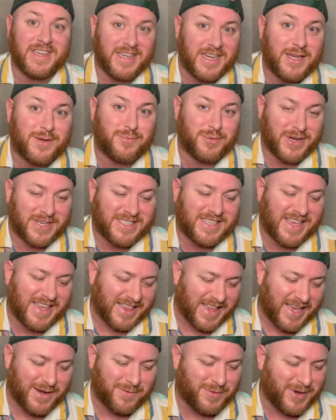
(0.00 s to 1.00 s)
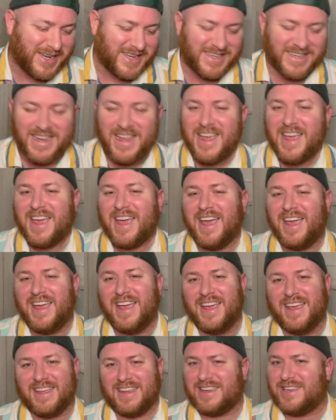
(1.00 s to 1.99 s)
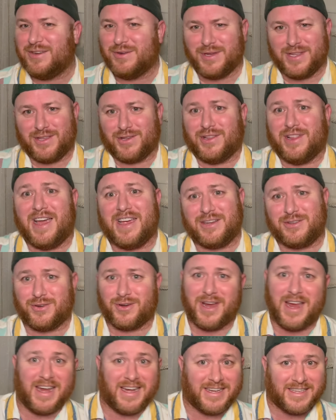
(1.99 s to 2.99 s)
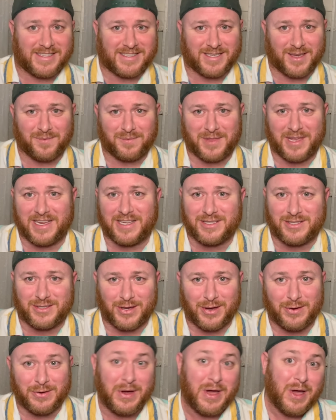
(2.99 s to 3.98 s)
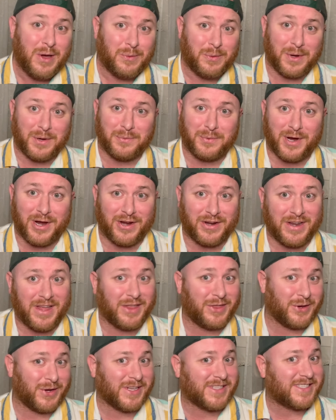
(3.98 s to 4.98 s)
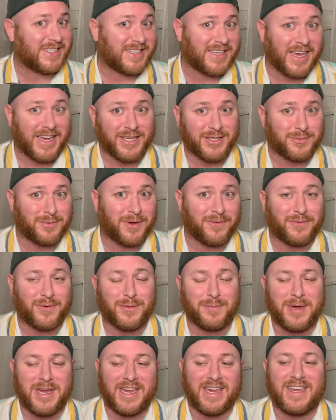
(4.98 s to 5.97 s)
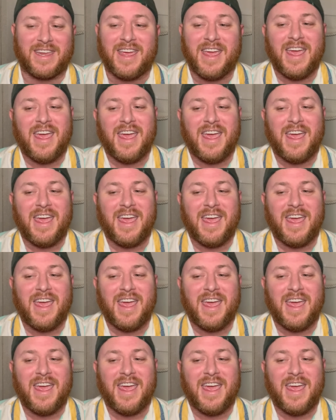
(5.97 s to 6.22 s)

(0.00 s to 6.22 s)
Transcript: need to press that like button. You either liked or hated something, so one way or another, it's engagement for me.